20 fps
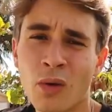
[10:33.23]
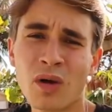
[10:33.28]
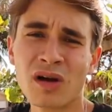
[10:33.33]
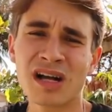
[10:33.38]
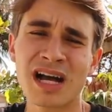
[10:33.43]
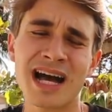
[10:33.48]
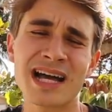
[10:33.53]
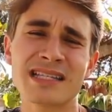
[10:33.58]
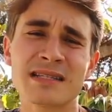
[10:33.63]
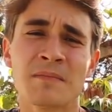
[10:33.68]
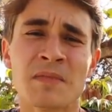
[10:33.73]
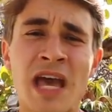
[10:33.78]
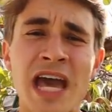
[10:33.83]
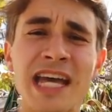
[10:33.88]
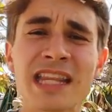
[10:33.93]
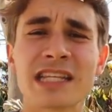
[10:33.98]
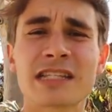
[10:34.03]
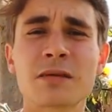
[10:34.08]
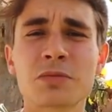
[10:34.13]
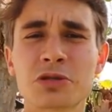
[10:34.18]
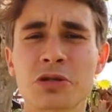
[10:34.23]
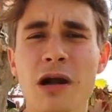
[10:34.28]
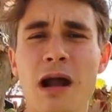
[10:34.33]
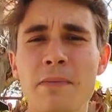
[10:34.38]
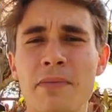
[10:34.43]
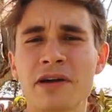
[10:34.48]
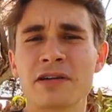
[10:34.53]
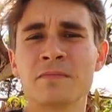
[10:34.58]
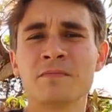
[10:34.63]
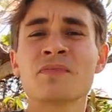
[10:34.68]
Well, guys, hit the subscribe
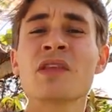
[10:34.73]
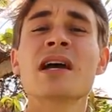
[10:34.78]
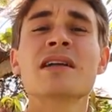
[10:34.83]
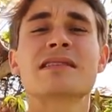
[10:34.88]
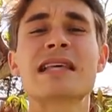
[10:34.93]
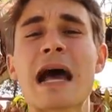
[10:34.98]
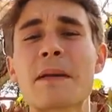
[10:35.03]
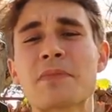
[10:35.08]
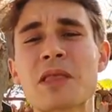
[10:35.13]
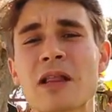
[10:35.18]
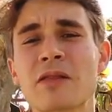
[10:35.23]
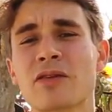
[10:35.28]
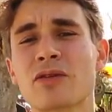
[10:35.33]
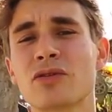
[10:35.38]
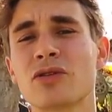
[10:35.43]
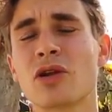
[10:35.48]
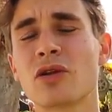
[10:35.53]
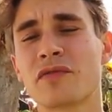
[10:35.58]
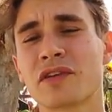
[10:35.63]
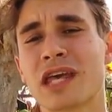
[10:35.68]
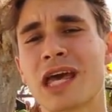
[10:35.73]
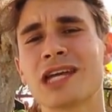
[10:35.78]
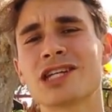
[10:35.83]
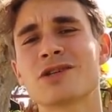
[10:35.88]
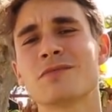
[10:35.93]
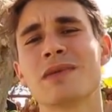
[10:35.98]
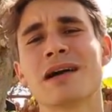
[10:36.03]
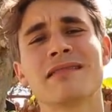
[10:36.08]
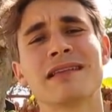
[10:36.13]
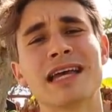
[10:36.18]
button, tap that little notification
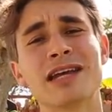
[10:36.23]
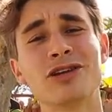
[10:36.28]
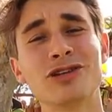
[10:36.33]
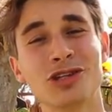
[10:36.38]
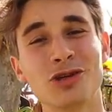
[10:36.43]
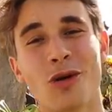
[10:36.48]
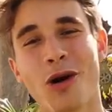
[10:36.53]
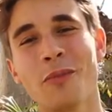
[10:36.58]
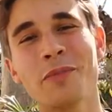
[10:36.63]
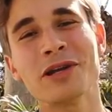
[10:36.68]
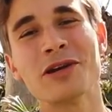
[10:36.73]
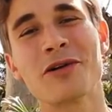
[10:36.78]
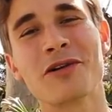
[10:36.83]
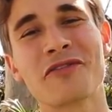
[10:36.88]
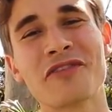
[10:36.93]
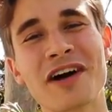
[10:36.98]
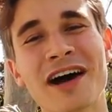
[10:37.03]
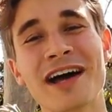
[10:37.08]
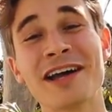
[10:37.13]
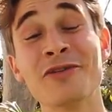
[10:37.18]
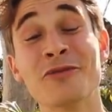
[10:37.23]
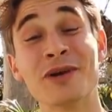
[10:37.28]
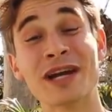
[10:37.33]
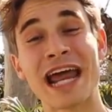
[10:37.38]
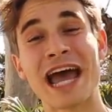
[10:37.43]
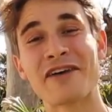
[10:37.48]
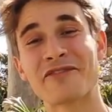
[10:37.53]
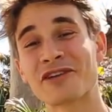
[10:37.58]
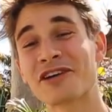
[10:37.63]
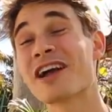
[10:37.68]
bell, and you'll be notified
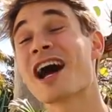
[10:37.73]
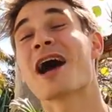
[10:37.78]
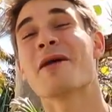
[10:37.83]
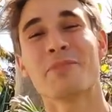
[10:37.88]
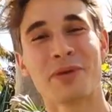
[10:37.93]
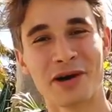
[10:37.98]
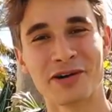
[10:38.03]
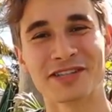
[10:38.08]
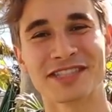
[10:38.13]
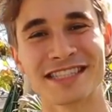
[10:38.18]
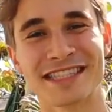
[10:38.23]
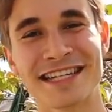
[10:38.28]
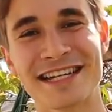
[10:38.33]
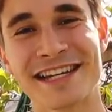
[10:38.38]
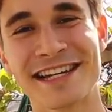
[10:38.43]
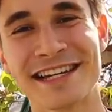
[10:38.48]
whenever I post.